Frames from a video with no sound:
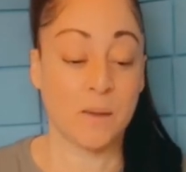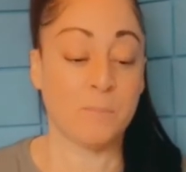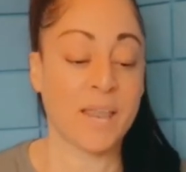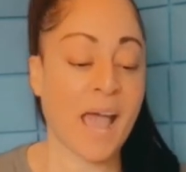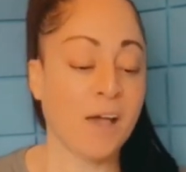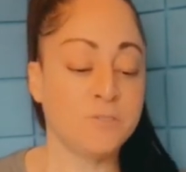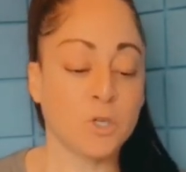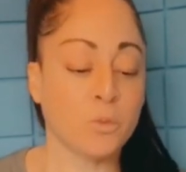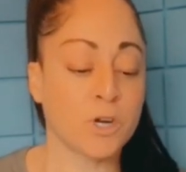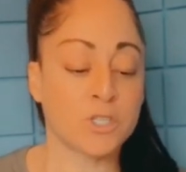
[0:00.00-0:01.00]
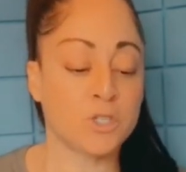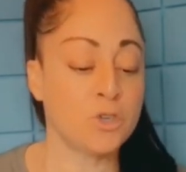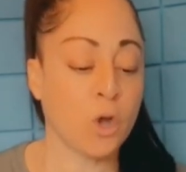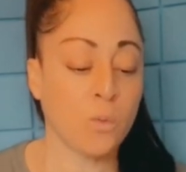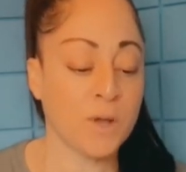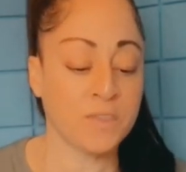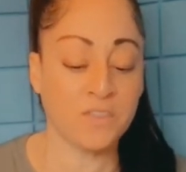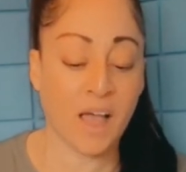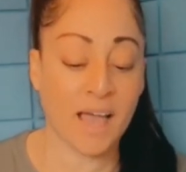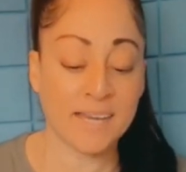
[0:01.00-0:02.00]
But afterwards, no one
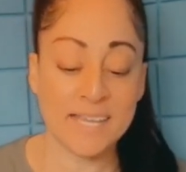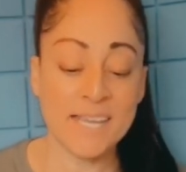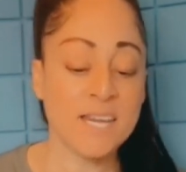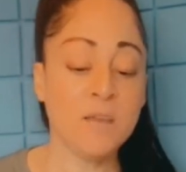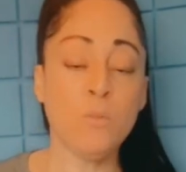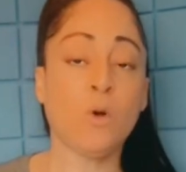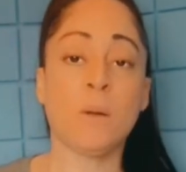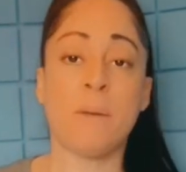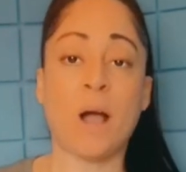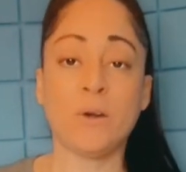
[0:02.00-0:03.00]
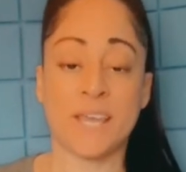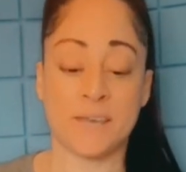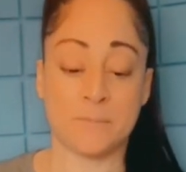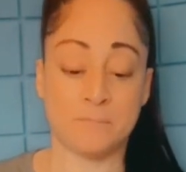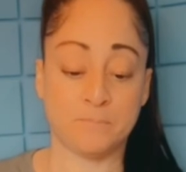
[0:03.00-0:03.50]
thought any more about him.